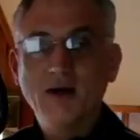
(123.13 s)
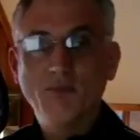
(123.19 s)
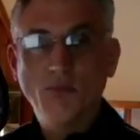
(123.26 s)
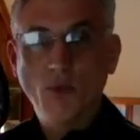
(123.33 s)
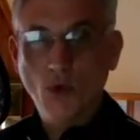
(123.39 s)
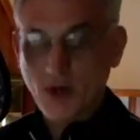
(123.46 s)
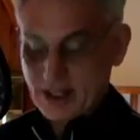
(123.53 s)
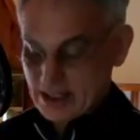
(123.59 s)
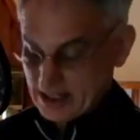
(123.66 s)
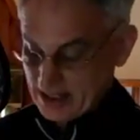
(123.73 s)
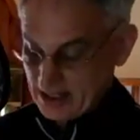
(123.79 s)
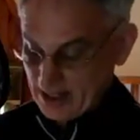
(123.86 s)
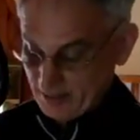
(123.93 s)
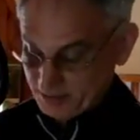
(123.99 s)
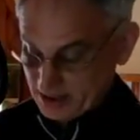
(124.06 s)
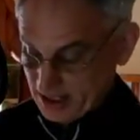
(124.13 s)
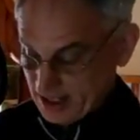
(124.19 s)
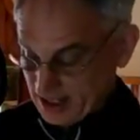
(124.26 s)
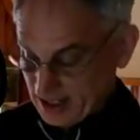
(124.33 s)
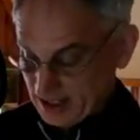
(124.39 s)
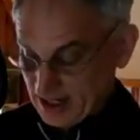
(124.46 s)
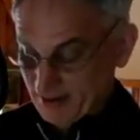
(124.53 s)
morning
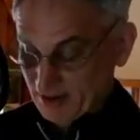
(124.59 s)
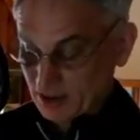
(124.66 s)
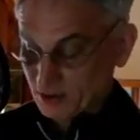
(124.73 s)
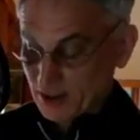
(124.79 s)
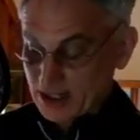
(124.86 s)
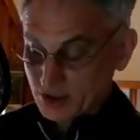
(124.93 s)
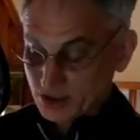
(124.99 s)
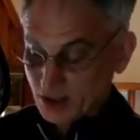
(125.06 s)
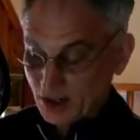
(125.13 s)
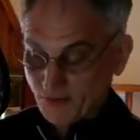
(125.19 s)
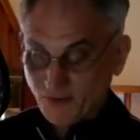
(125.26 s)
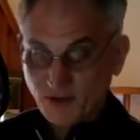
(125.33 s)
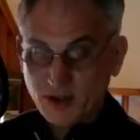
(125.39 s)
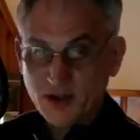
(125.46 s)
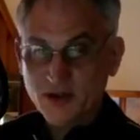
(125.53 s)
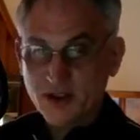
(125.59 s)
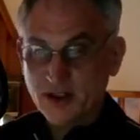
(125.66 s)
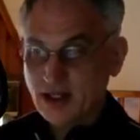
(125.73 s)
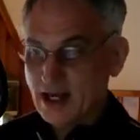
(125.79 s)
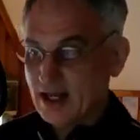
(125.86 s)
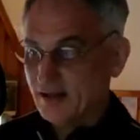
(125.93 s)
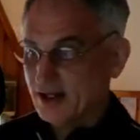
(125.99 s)
update. Have a great show for you
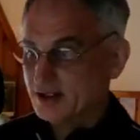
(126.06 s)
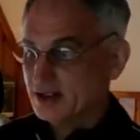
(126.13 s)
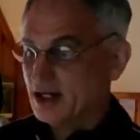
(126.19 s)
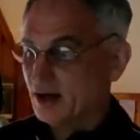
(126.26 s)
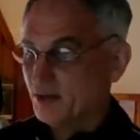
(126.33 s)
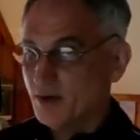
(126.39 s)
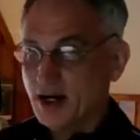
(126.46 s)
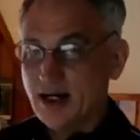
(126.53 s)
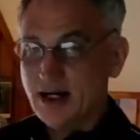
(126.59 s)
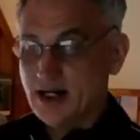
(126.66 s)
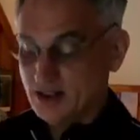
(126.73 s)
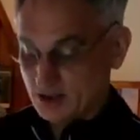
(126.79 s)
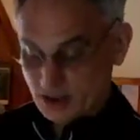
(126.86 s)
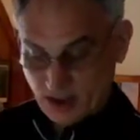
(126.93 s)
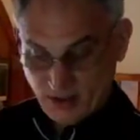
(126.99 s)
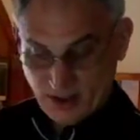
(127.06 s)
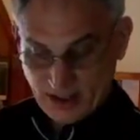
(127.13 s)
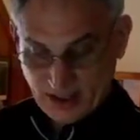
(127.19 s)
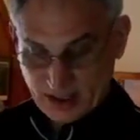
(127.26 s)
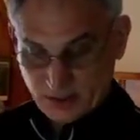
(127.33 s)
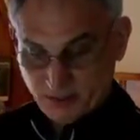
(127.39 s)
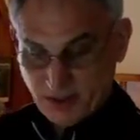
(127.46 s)
today. Let's get right into it.
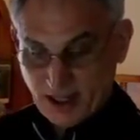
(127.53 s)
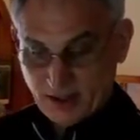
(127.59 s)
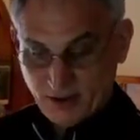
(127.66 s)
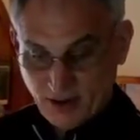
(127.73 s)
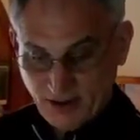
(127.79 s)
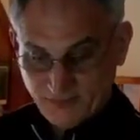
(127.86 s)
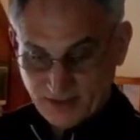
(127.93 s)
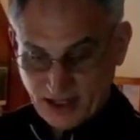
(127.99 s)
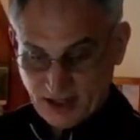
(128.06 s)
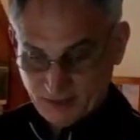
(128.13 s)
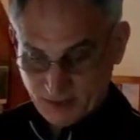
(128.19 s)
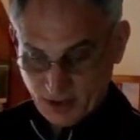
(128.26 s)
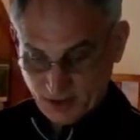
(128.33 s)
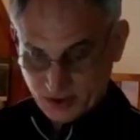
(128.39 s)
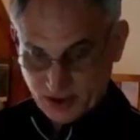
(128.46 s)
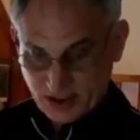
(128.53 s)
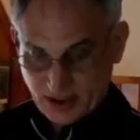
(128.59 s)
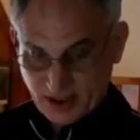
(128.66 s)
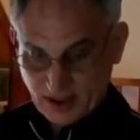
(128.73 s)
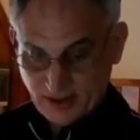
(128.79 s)
Let's back off that music.